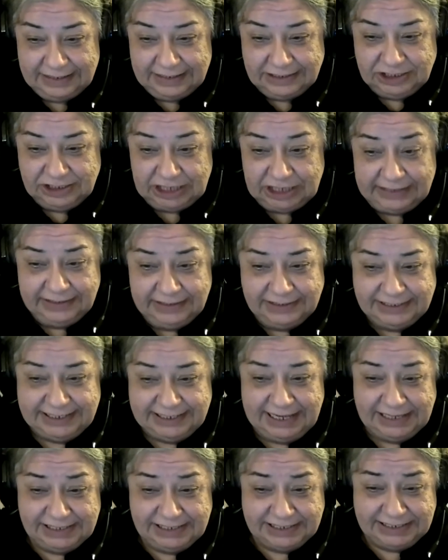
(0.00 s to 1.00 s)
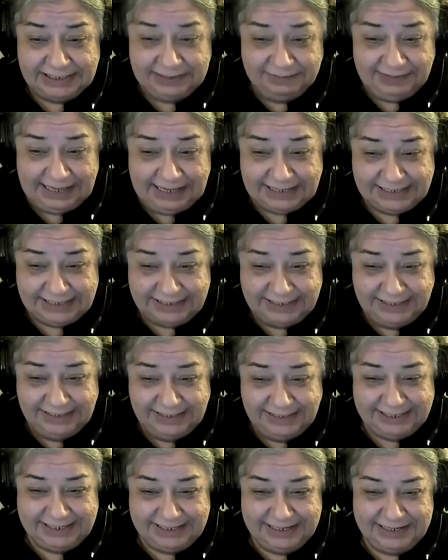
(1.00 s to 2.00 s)
gender sensitive
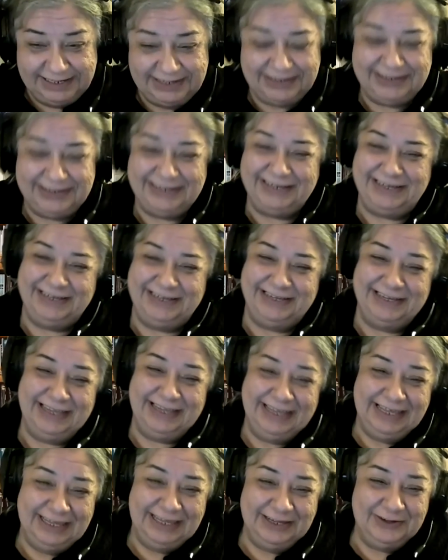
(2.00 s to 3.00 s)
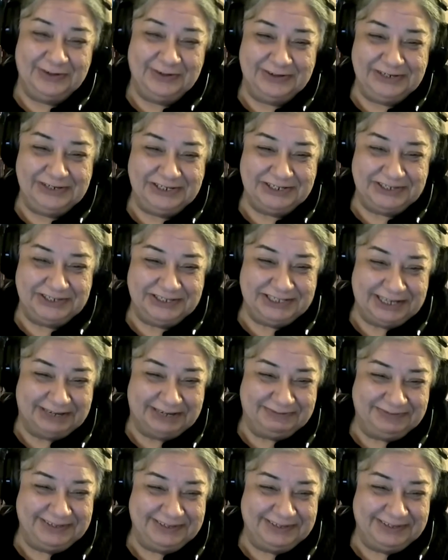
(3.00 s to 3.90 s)
lessons. Go on, Hocam.